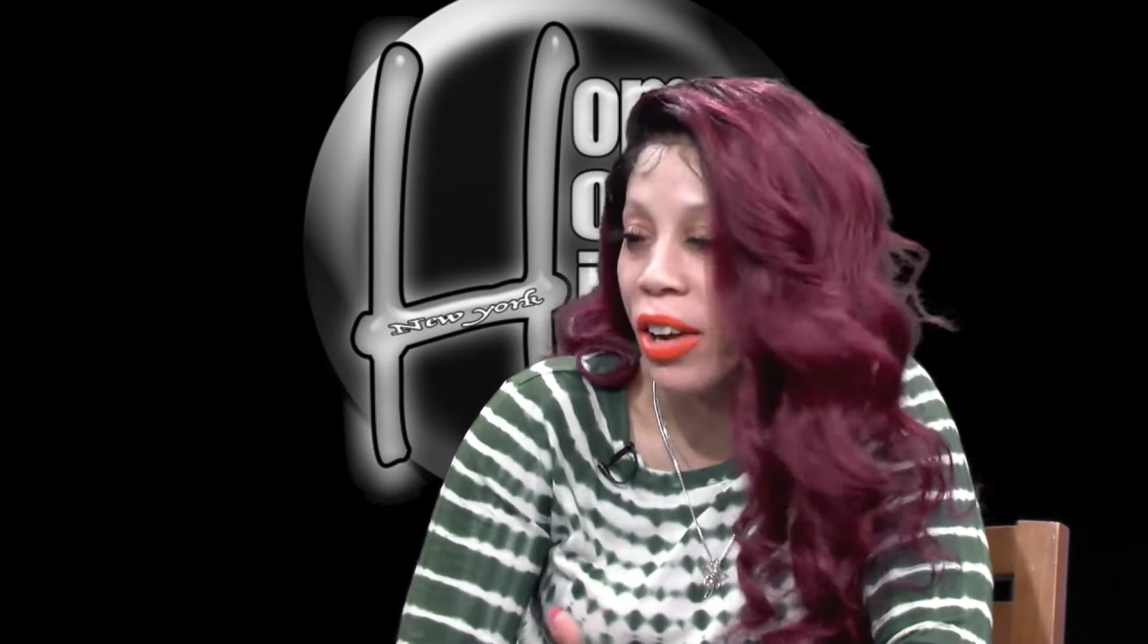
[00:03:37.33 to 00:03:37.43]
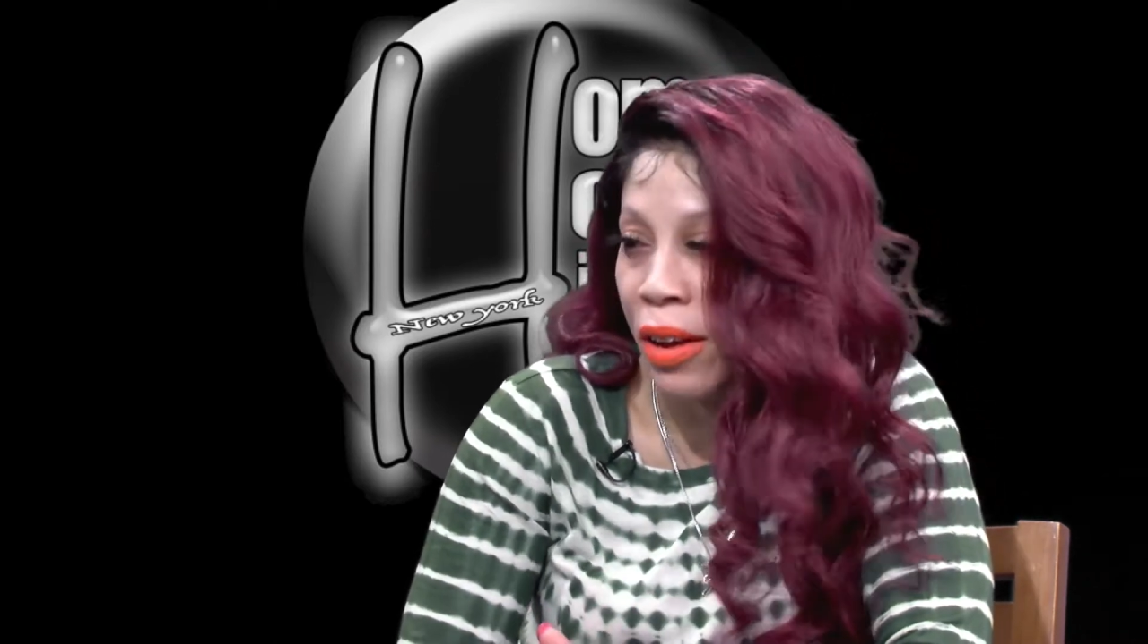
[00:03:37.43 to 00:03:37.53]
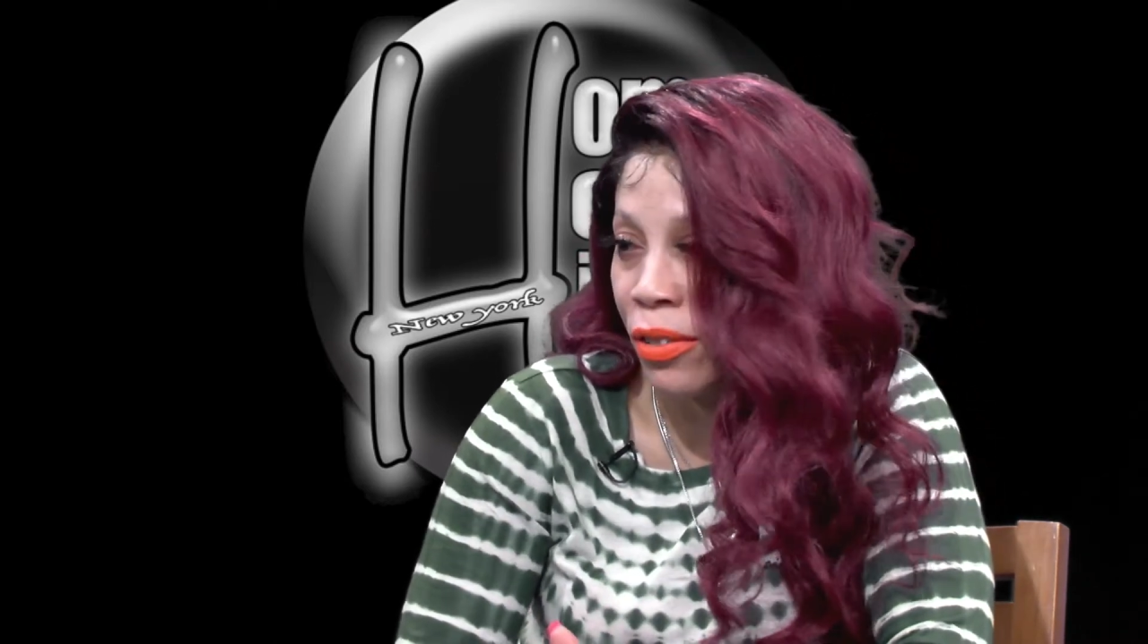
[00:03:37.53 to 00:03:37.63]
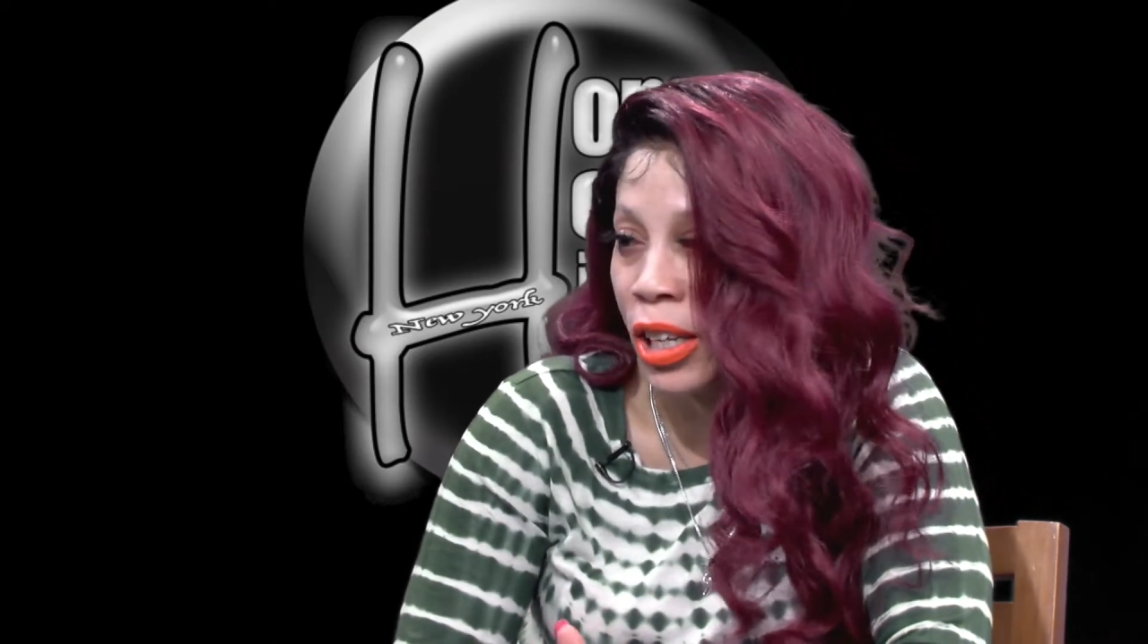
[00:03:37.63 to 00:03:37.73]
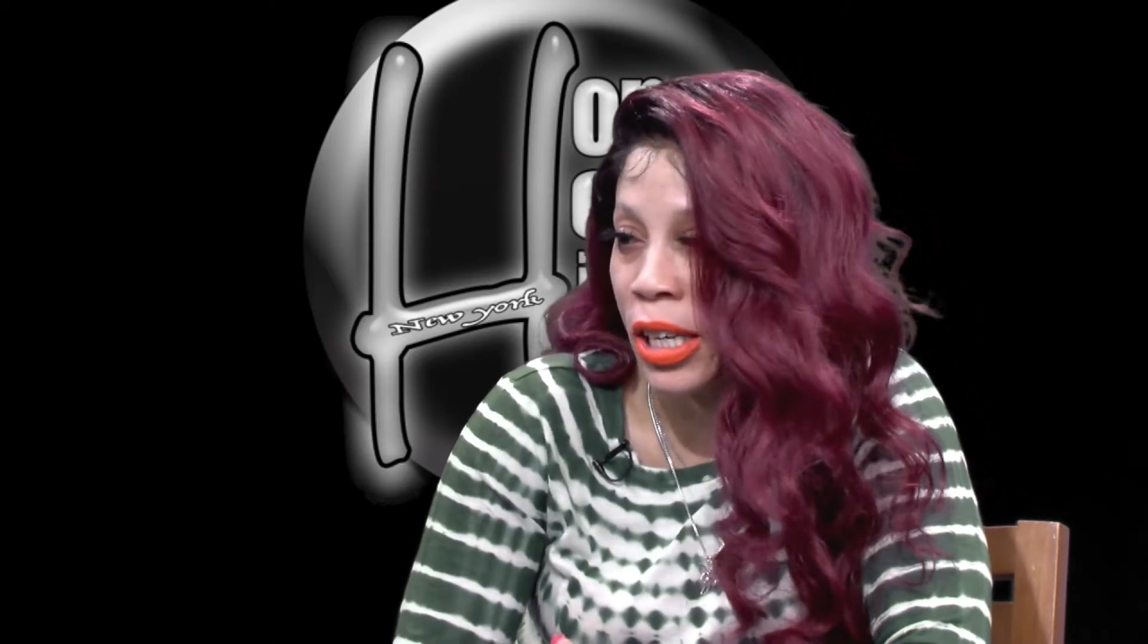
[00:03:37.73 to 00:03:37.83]

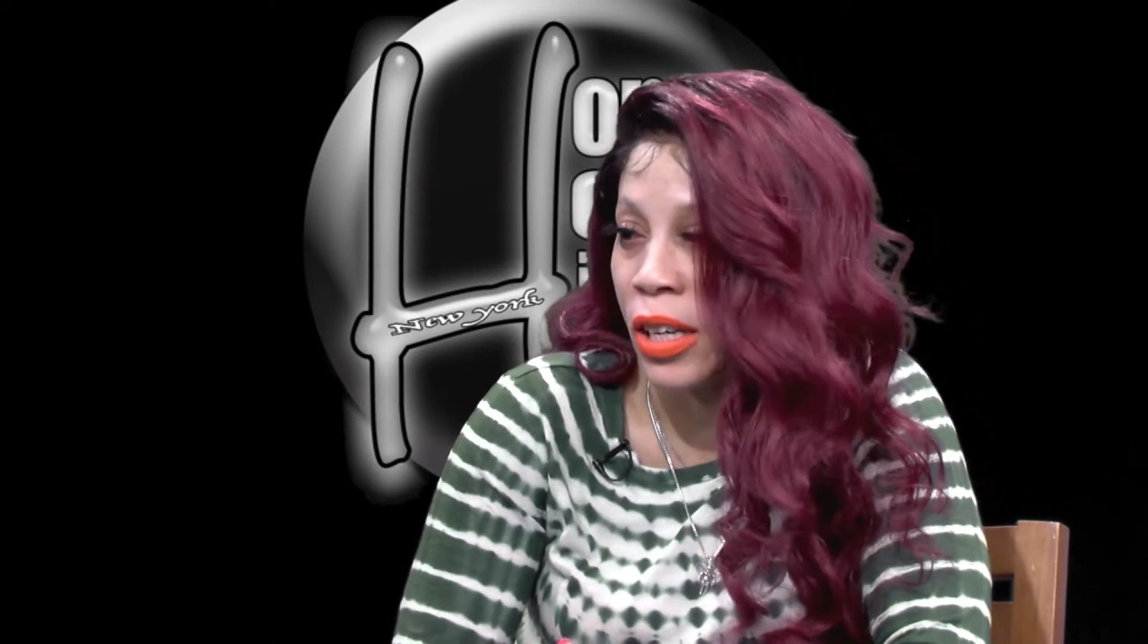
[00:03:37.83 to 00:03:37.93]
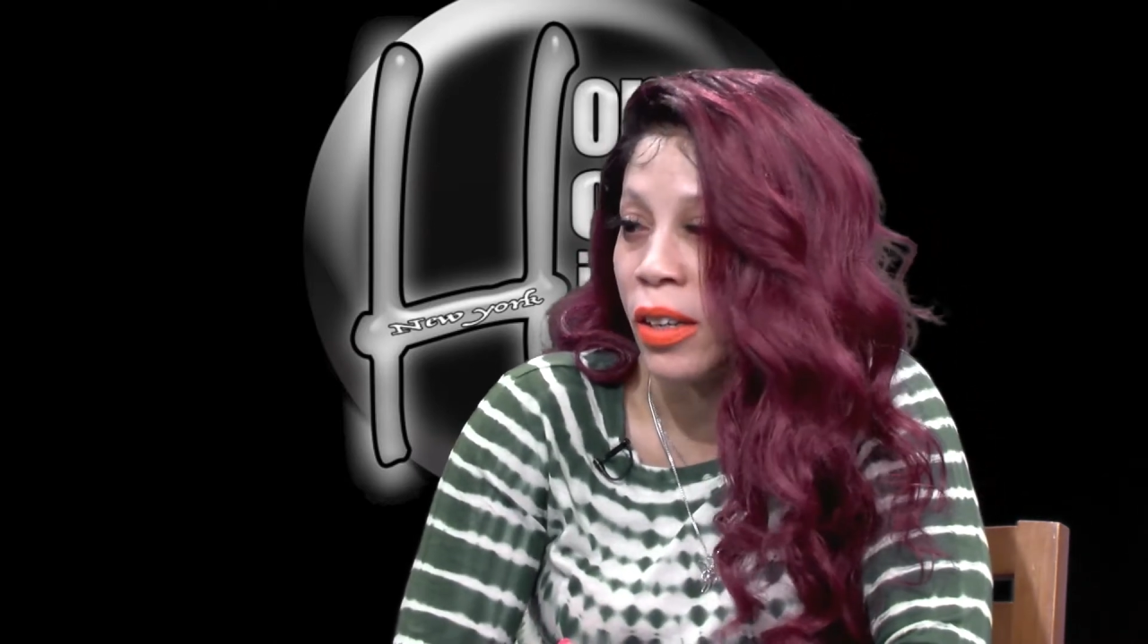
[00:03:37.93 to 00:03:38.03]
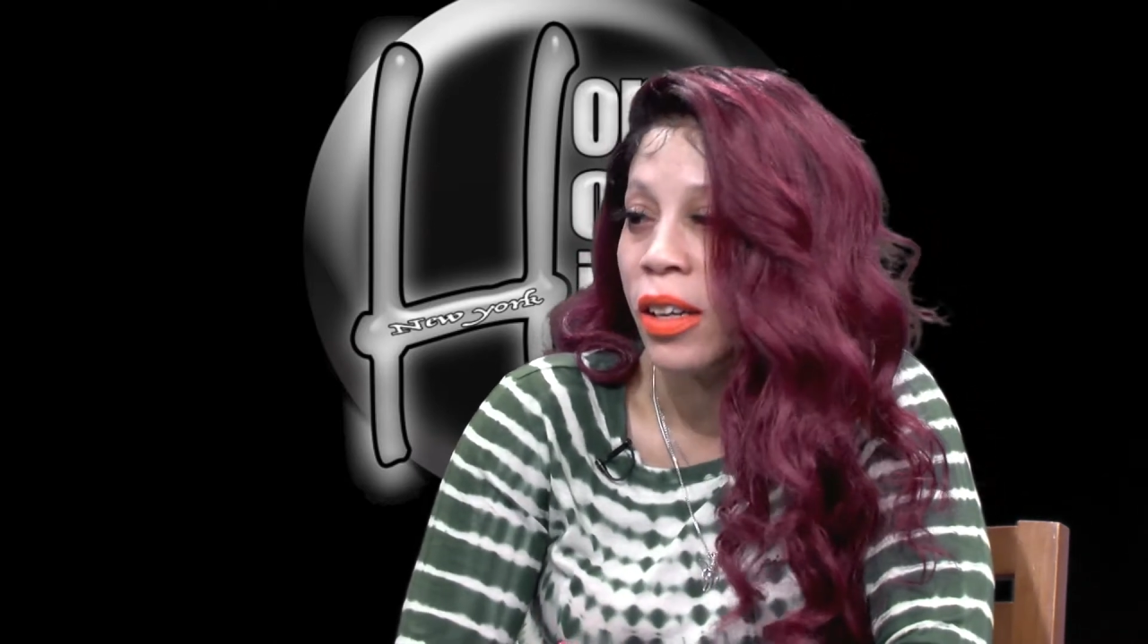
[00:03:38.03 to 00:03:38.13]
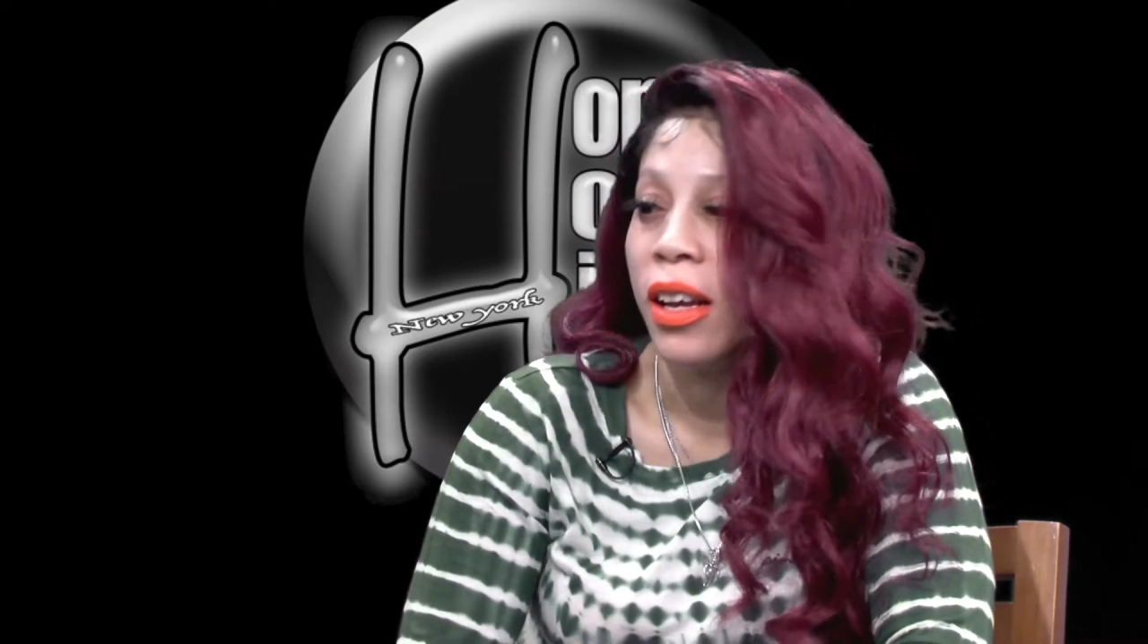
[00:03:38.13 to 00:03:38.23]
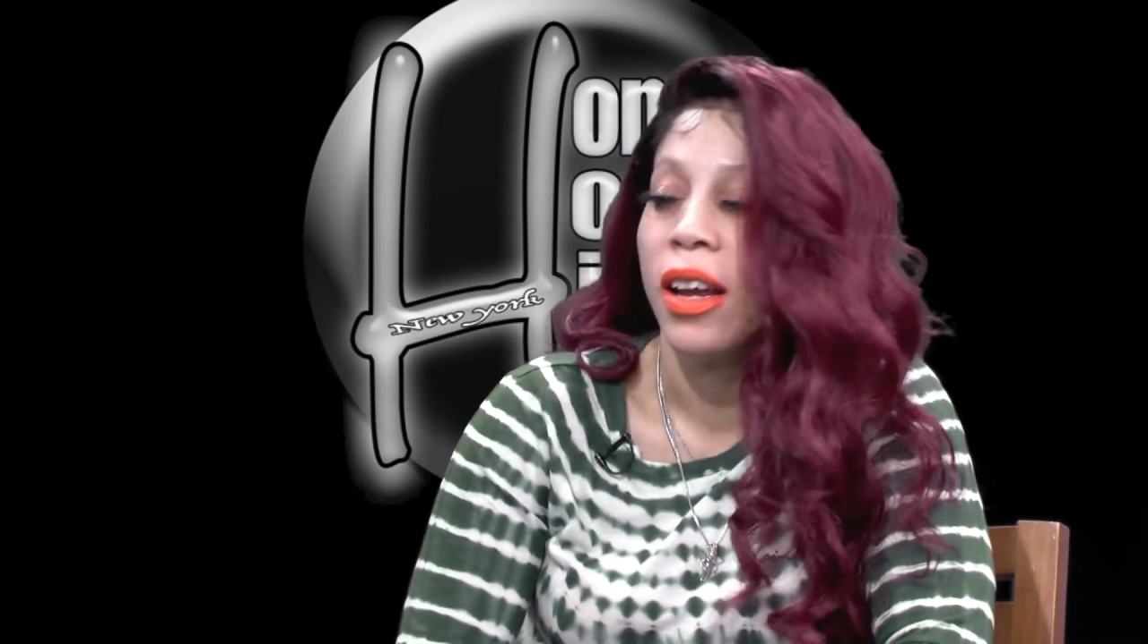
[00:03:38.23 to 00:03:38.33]
ever here.